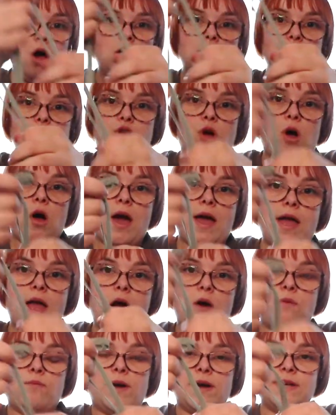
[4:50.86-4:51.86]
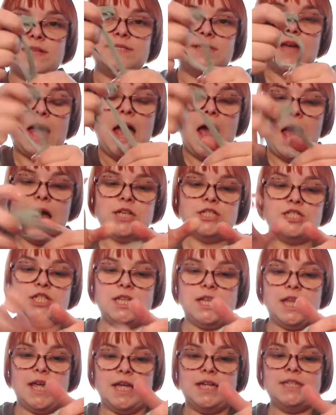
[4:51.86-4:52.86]
tie up waist that
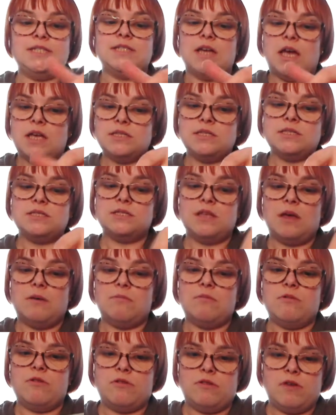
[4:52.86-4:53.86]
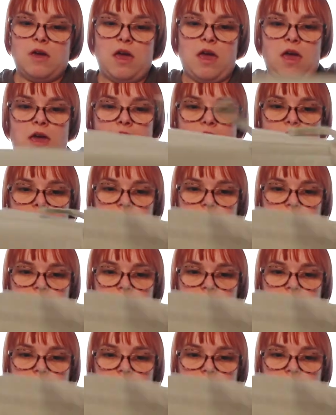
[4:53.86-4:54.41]
actually does something.